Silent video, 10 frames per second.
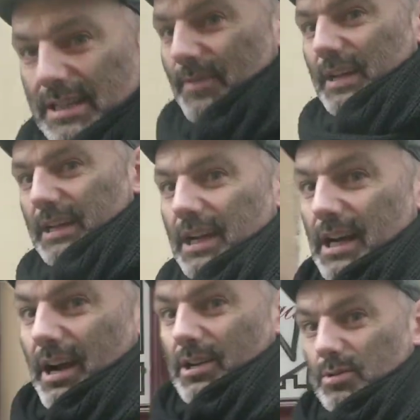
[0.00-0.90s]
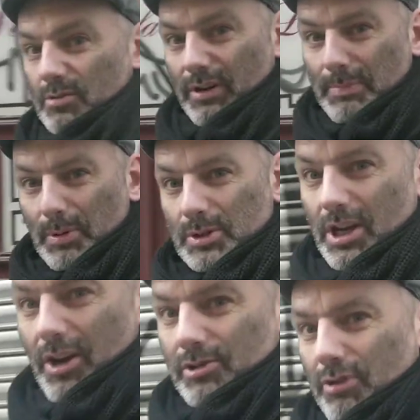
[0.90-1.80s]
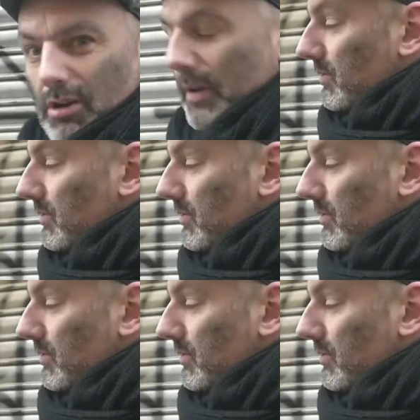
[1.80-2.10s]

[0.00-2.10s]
never done a, a sort of reportage, roving